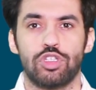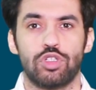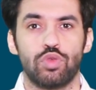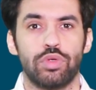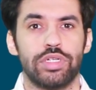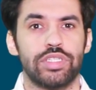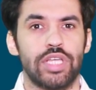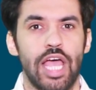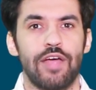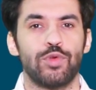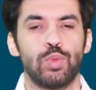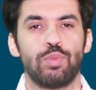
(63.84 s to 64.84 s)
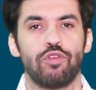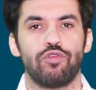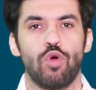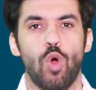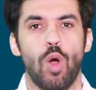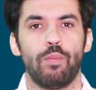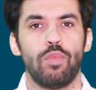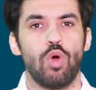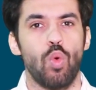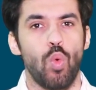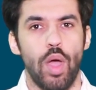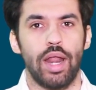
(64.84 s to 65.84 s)
students have to perform
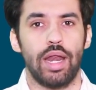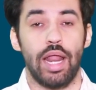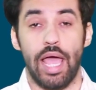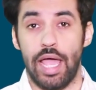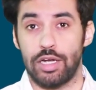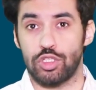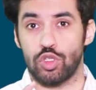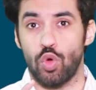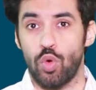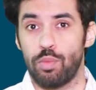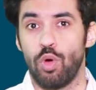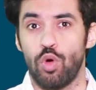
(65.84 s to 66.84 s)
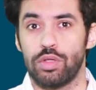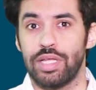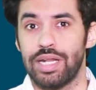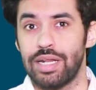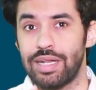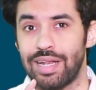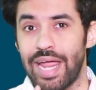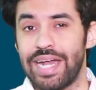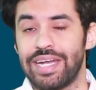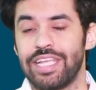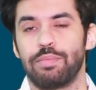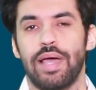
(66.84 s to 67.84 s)
well and score more than
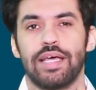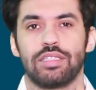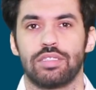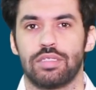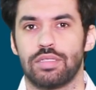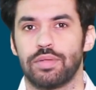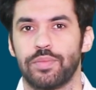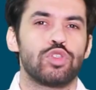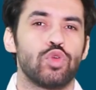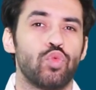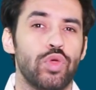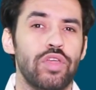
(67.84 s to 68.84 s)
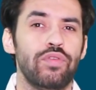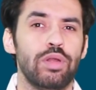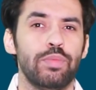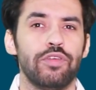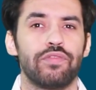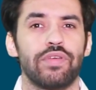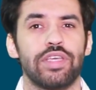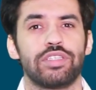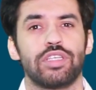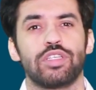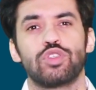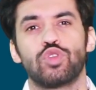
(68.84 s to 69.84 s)
19 maths. So we will be
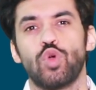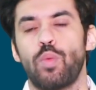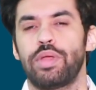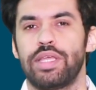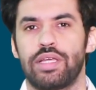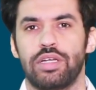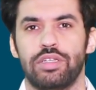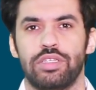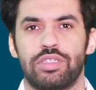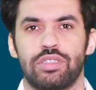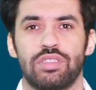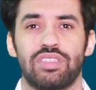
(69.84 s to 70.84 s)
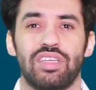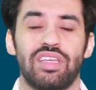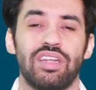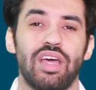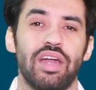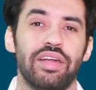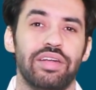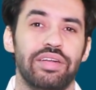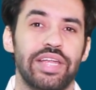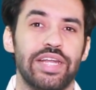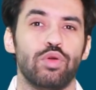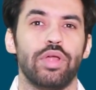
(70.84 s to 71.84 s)
facing so many conditions in our
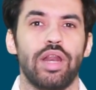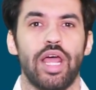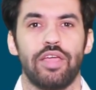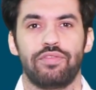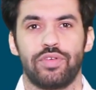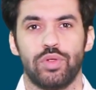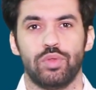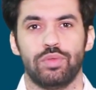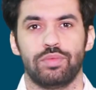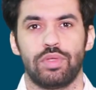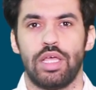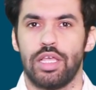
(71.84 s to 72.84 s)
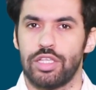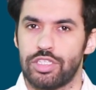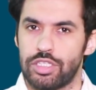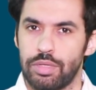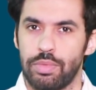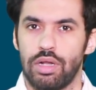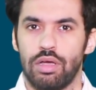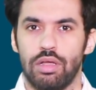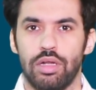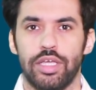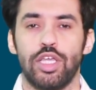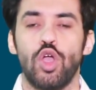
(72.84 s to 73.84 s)
day-to-day life too.
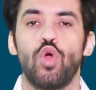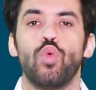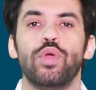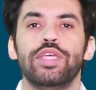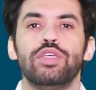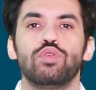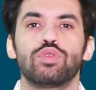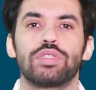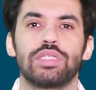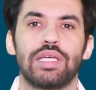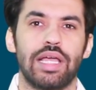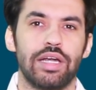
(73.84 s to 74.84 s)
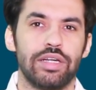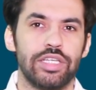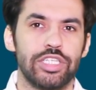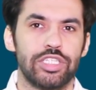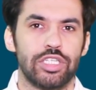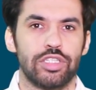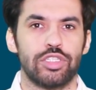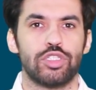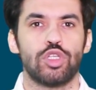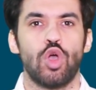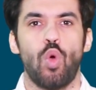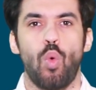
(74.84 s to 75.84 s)
Similarly, we use
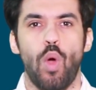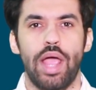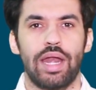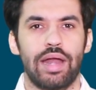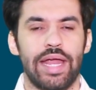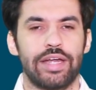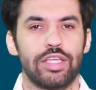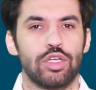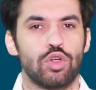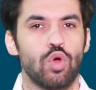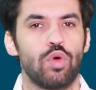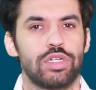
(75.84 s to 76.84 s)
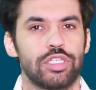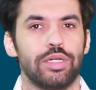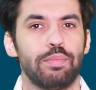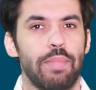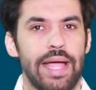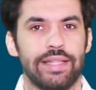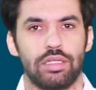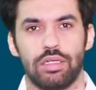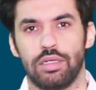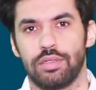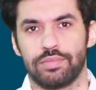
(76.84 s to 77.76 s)
conditions while writing codes in Python.